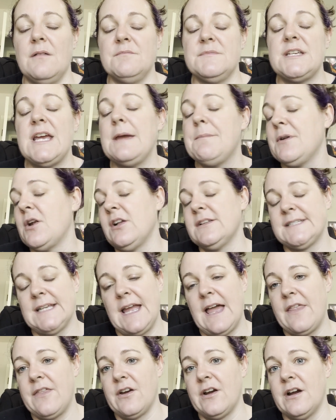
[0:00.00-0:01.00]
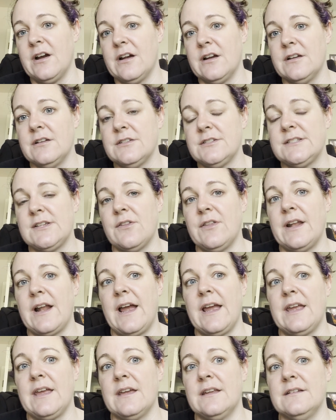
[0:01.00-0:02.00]
tape it all together so that
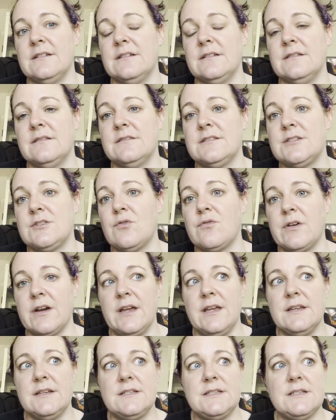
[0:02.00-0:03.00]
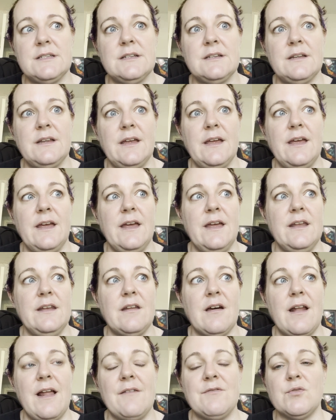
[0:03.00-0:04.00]
I can store it and
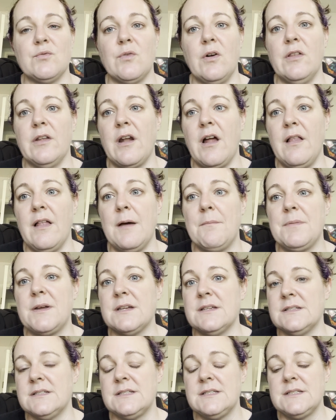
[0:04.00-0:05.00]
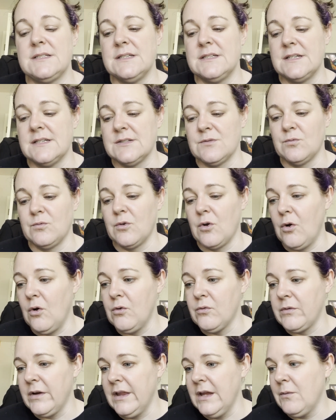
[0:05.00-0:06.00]
not have to roll it all up because it doesn't
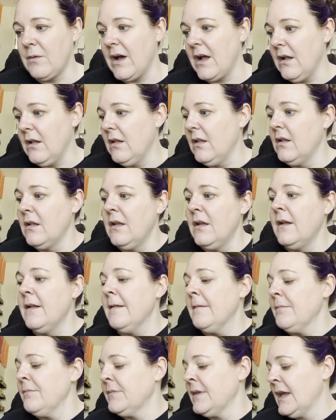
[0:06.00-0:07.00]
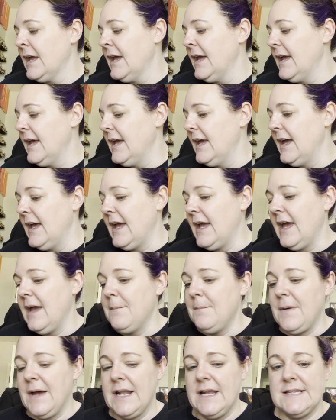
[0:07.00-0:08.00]
roll really well.
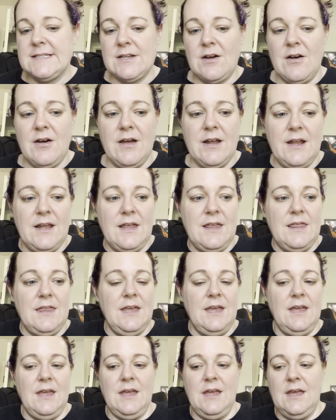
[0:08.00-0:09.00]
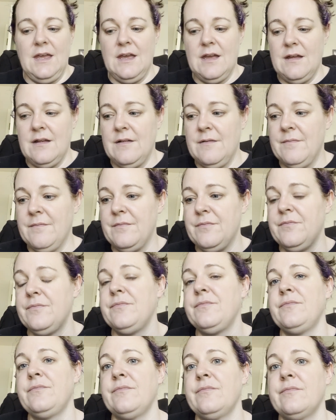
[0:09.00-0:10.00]
But it's on the
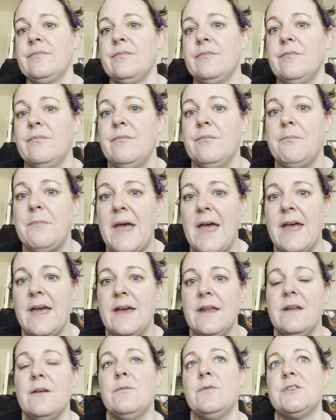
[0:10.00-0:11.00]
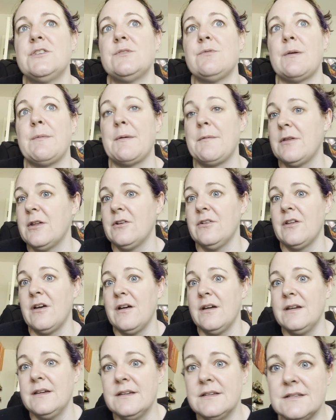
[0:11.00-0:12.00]
bed, which is where my
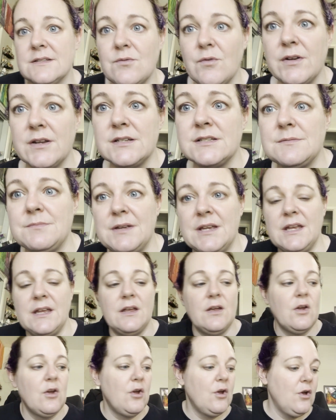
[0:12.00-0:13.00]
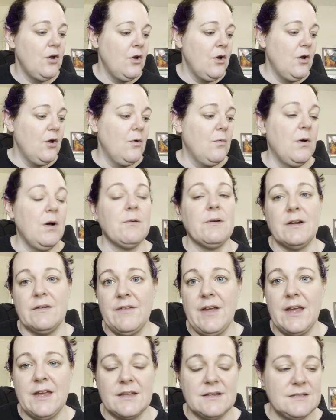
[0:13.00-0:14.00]
mother-in-law is going to be while we're in
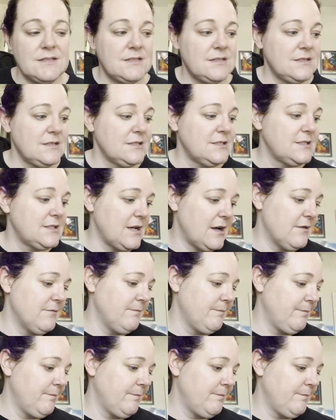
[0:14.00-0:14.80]
Vegas. So